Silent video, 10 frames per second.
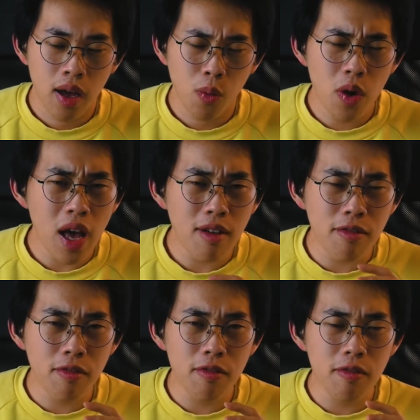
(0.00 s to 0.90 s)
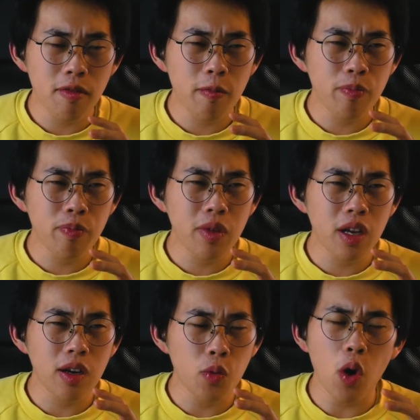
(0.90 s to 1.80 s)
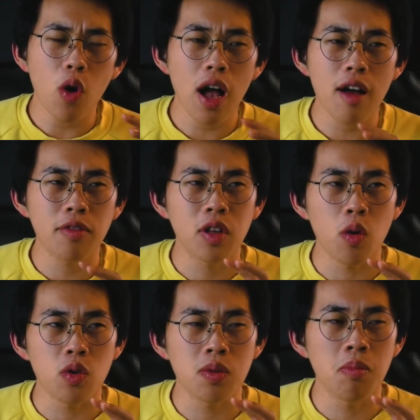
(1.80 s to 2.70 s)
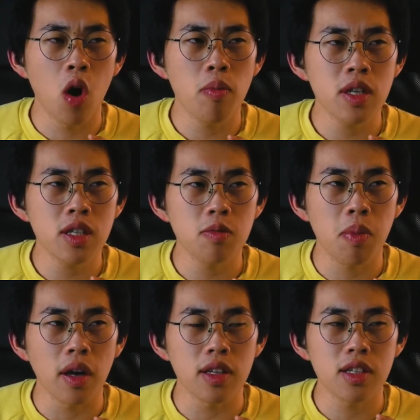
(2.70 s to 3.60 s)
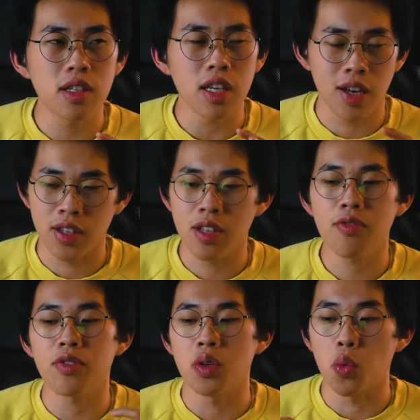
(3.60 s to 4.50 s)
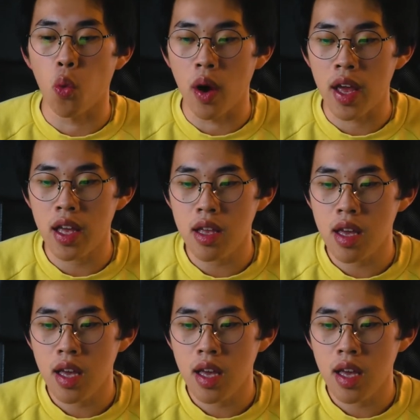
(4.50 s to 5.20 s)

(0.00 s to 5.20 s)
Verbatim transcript: We have. We all have those moments, but in a different way.